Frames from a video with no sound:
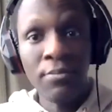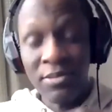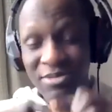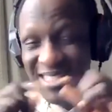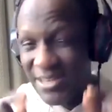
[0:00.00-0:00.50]

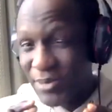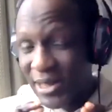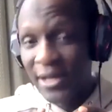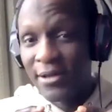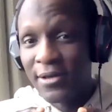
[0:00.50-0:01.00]

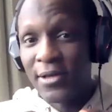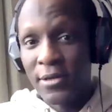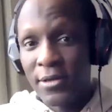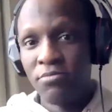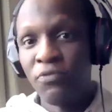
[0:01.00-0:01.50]
similar
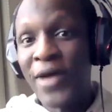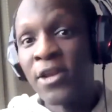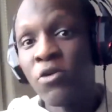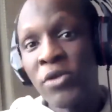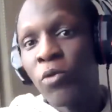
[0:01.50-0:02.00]
value
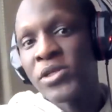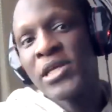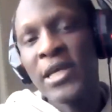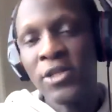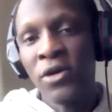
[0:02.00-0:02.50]
with what
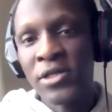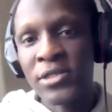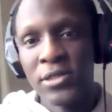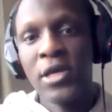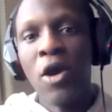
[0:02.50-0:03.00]
he does,